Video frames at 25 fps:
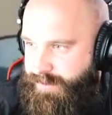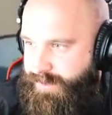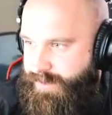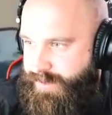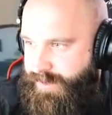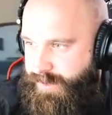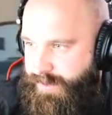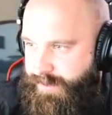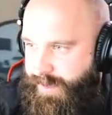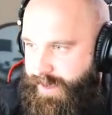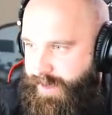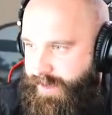
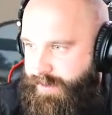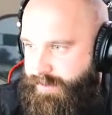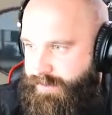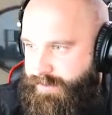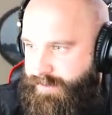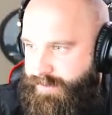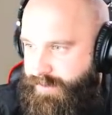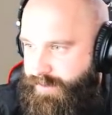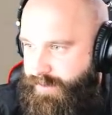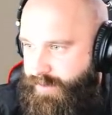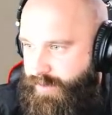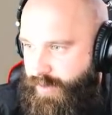Slow down.
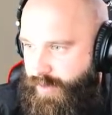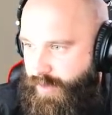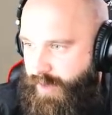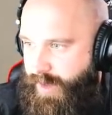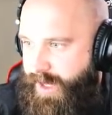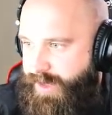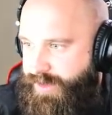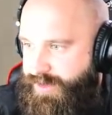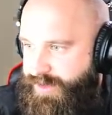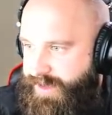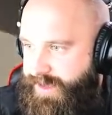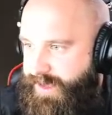Or
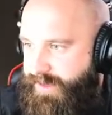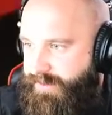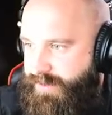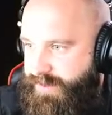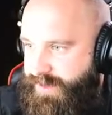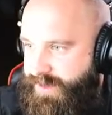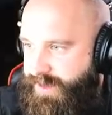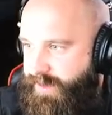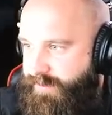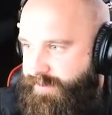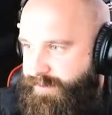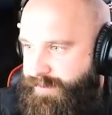actually give
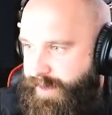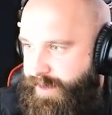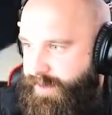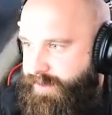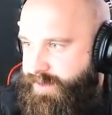yourself better